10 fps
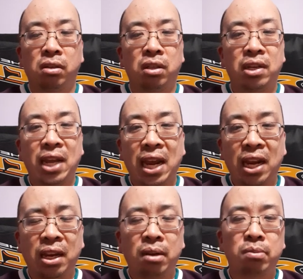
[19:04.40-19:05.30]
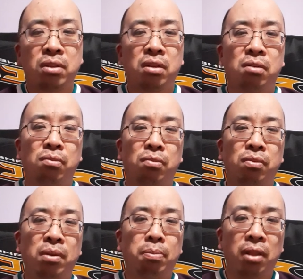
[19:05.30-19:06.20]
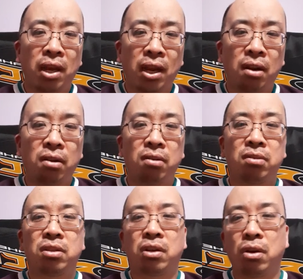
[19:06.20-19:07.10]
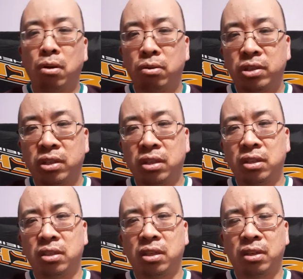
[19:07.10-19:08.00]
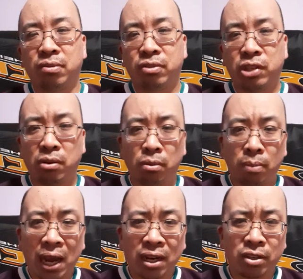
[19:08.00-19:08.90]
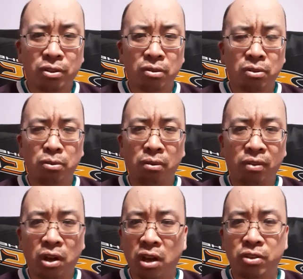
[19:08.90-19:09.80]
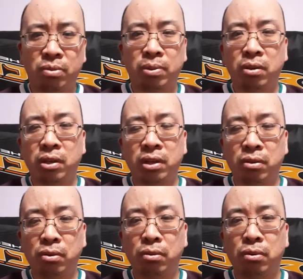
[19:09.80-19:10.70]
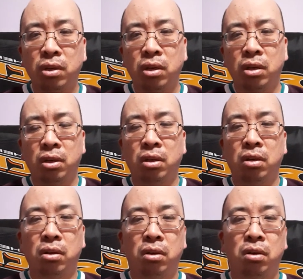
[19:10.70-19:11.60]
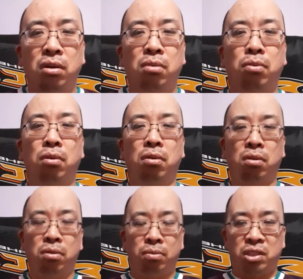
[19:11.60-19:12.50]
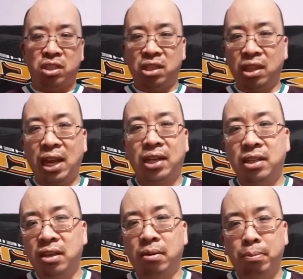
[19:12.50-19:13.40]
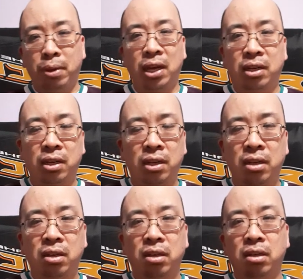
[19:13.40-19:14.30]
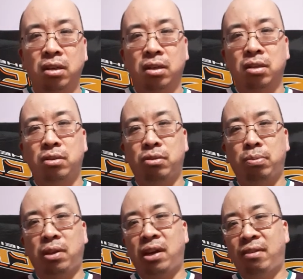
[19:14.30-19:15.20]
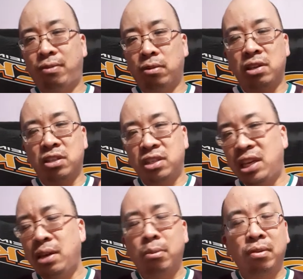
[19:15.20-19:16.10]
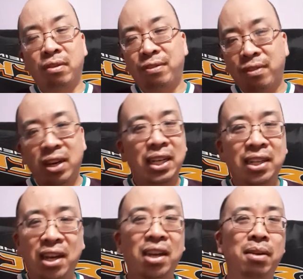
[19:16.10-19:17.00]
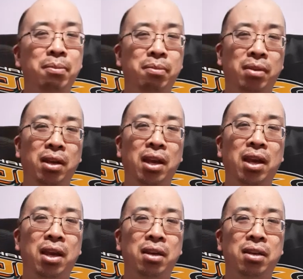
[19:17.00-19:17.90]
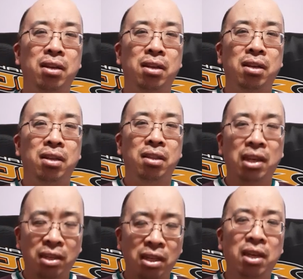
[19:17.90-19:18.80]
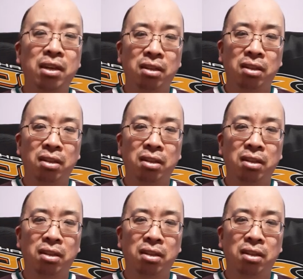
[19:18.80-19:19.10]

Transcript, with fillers: the names and the players, the coaches and general managers who have contributed, who were selected and picked to play for this team with a funny name, and they did.